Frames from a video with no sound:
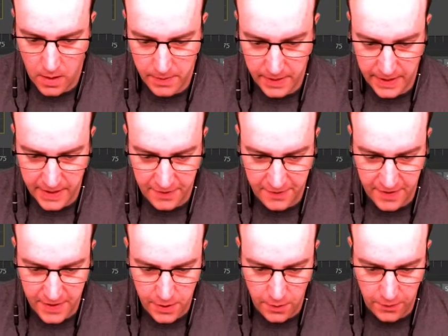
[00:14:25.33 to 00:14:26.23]
I'm going to
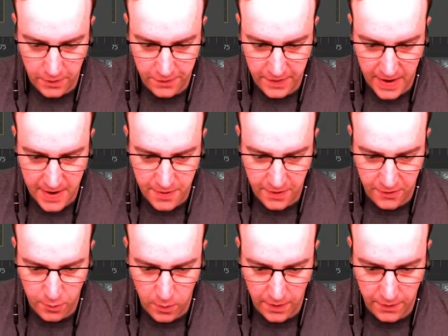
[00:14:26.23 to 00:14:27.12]
continue to say
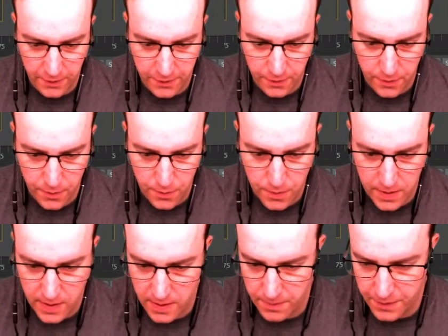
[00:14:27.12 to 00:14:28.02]
this one
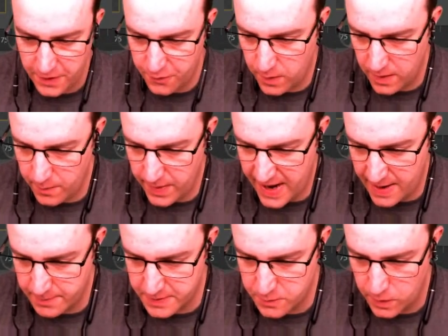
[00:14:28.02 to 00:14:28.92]
to this one.
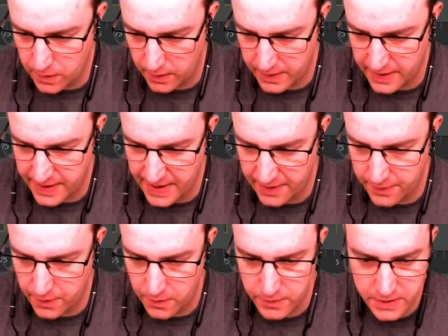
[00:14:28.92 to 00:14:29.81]
Perhaps we'll
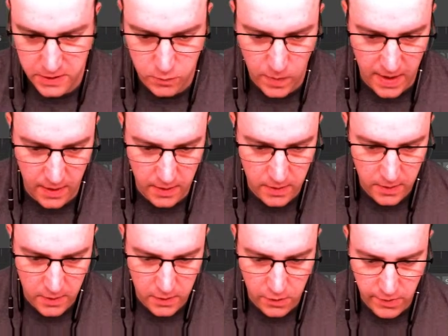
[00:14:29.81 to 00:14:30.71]
connect those as well.
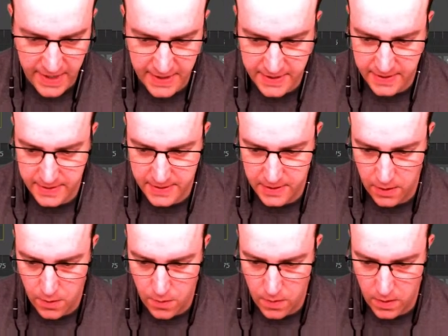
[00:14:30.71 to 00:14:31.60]
Great.
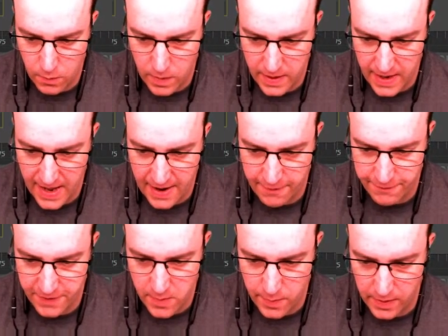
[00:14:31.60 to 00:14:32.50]
So we
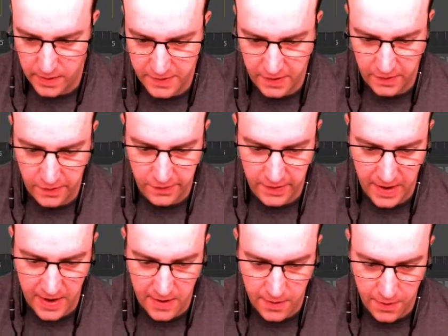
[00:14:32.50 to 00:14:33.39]
have the ability to
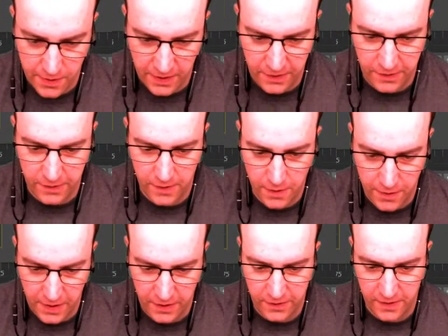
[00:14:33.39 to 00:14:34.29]
say this,
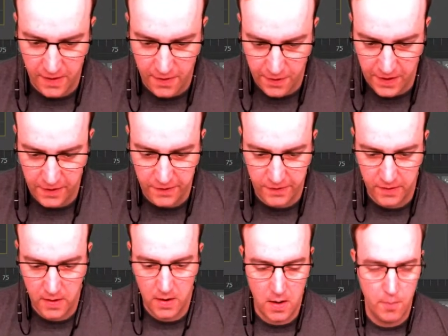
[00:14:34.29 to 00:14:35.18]
this, and
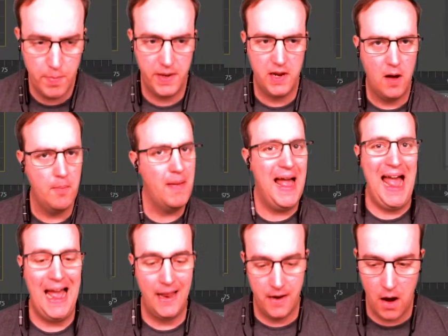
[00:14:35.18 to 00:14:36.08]
this become
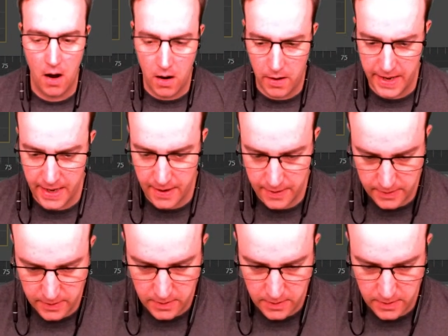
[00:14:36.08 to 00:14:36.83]
an eye.